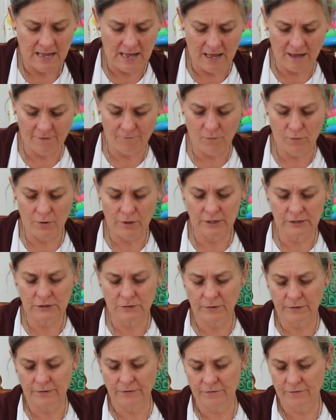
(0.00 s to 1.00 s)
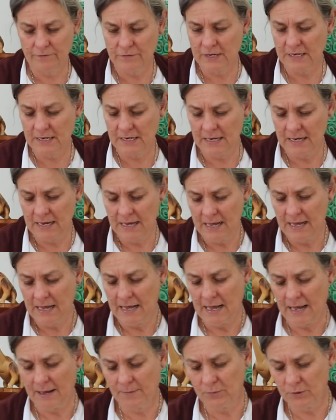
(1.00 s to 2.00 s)
I've worked with three.
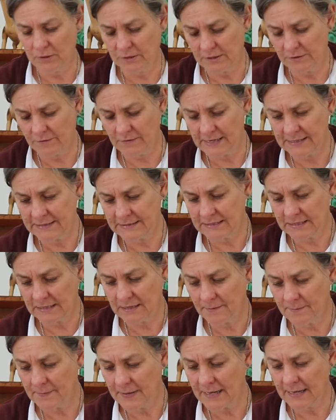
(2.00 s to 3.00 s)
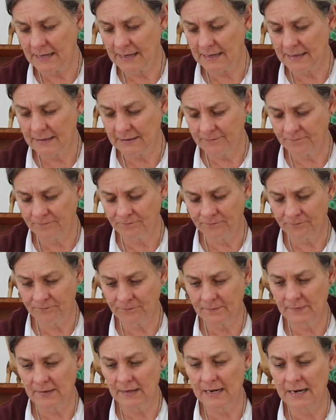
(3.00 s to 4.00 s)
I put the rest in the pile
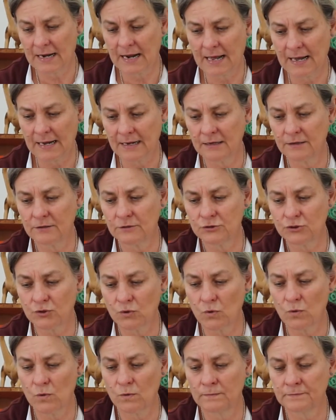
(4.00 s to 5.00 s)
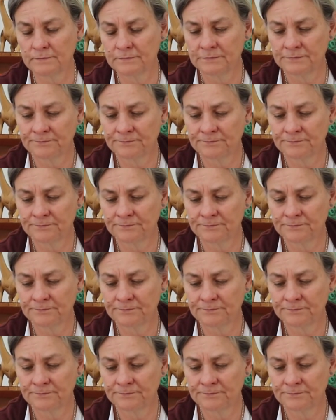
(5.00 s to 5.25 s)
and I can draw.